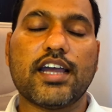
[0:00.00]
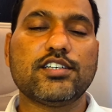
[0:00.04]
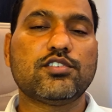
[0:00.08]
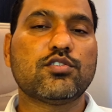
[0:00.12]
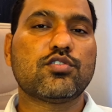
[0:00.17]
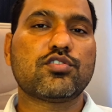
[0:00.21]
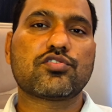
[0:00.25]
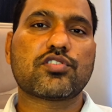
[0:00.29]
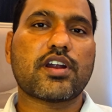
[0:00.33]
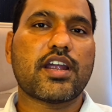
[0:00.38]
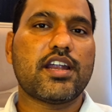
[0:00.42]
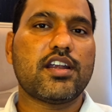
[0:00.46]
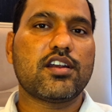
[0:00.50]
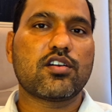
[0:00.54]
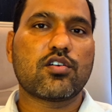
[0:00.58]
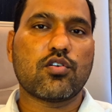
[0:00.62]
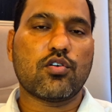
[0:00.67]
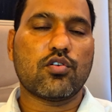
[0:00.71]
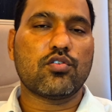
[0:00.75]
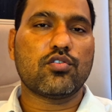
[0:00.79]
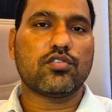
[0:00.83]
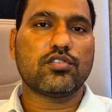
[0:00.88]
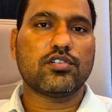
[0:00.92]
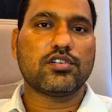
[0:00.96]
I don't write
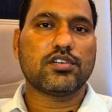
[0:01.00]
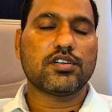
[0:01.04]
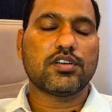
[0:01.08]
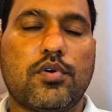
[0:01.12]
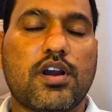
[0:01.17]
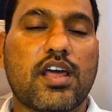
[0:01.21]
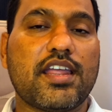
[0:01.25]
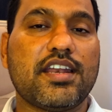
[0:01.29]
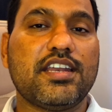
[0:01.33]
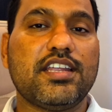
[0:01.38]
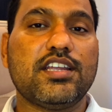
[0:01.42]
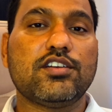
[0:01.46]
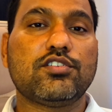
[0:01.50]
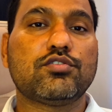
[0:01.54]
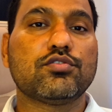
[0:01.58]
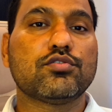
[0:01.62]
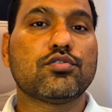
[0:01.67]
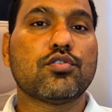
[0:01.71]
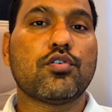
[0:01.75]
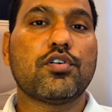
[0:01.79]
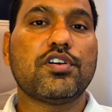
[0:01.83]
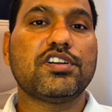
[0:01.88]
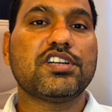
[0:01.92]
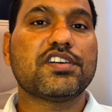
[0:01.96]
code, but I need to
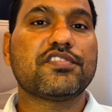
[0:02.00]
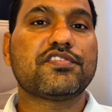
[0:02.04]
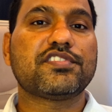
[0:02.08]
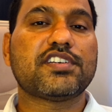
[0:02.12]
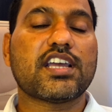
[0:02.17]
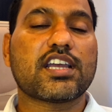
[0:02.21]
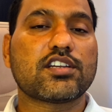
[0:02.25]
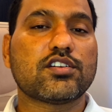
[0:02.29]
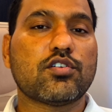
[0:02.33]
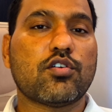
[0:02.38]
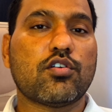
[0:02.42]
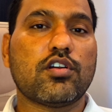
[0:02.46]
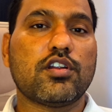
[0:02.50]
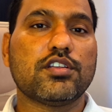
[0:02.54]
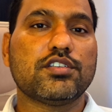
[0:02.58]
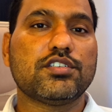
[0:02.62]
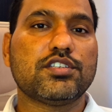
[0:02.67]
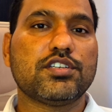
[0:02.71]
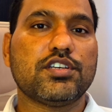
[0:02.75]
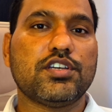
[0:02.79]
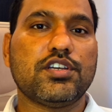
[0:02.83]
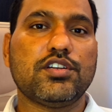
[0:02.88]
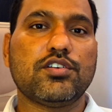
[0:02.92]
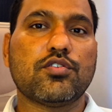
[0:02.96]
know enough
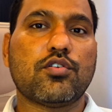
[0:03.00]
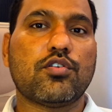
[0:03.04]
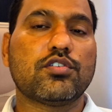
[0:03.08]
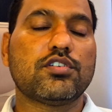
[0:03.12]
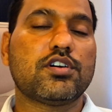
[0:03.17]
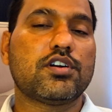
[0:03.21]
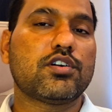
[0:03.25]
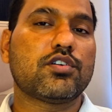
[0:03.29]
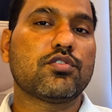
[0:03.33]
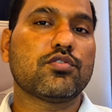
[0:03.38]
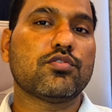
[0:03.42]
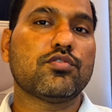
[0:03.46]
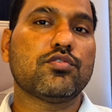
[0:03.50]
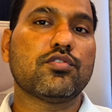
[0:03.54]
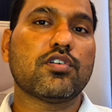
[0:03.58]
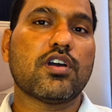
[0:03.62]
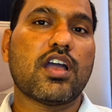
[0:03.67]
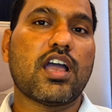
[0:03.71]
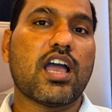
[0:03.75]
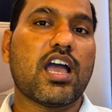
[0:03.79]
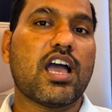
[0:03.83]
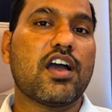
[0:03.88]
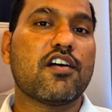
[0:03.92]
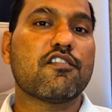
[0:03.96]
technology in order to
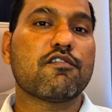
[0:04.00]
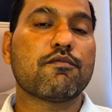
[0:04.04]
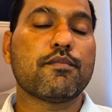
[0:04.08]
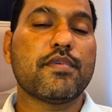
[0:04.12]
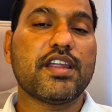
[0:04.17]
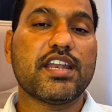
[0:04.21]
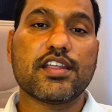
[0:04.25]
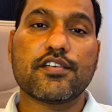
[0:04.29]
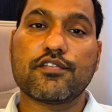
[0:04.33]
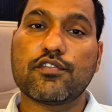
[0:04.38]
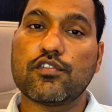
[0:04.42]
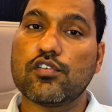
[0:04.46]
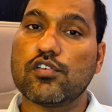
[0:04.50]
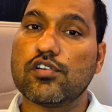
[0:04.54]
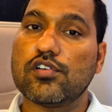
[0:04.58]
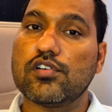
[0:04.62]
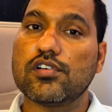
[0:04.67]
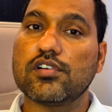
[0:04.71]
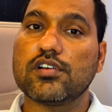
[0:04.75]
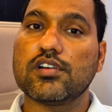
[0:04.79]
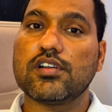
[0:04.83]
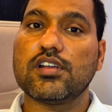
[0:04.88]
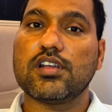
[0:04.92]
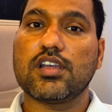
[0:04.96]
have
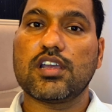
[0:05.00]
meaningful